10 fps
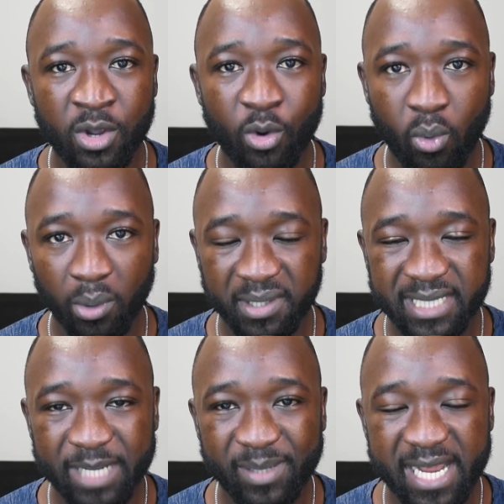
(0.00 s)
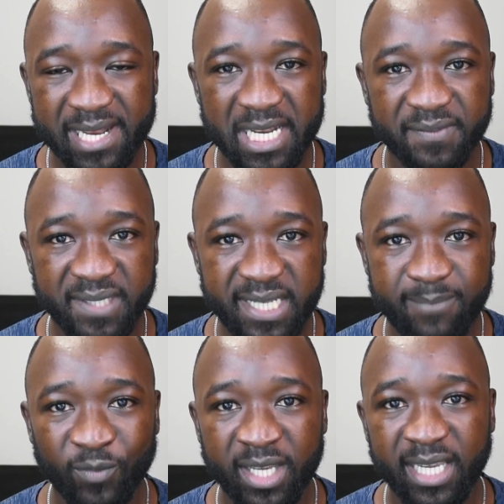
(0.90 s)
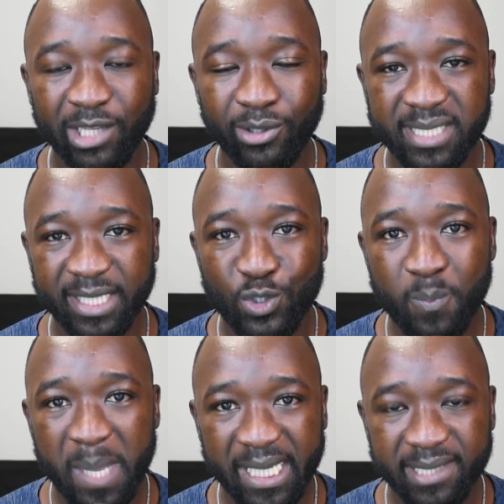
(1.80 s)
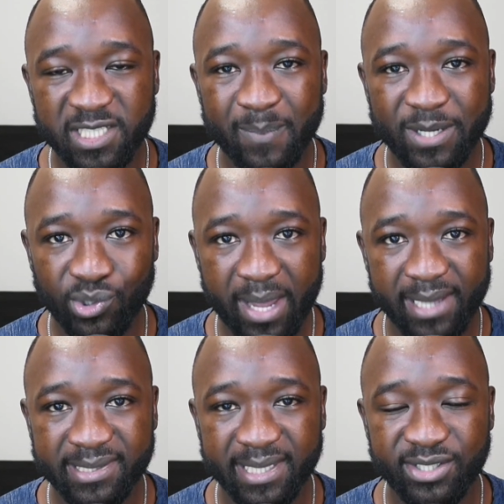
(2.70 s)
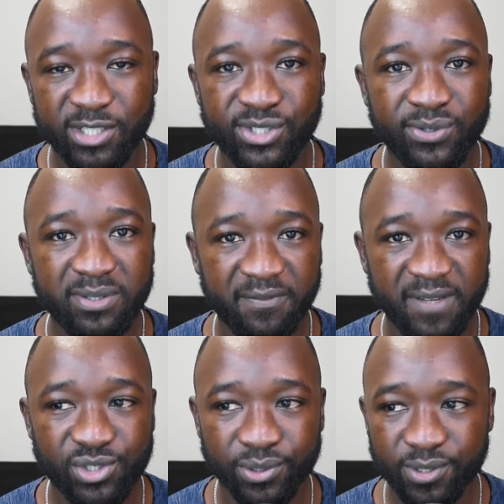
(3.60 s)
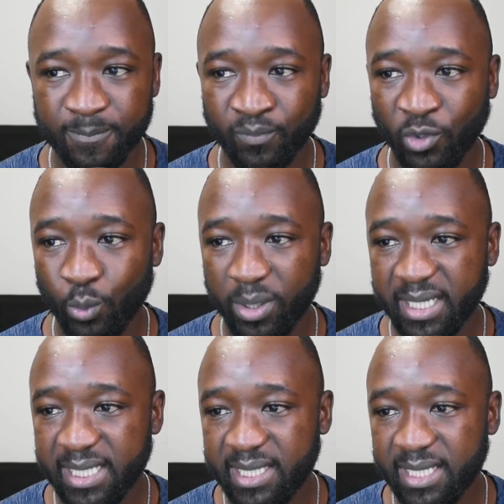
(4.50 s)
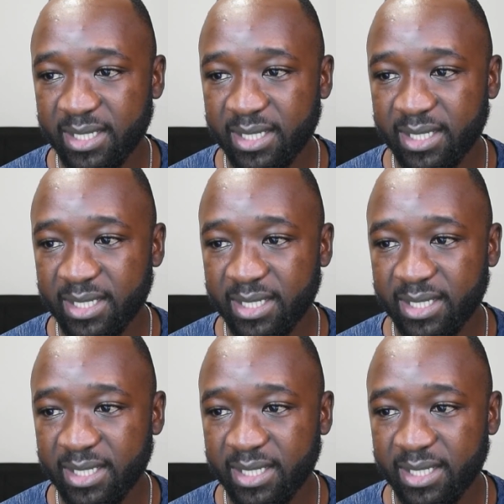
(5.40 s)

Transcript: or the Diamond Hand NFT, it looks like you may get special access to certain features within the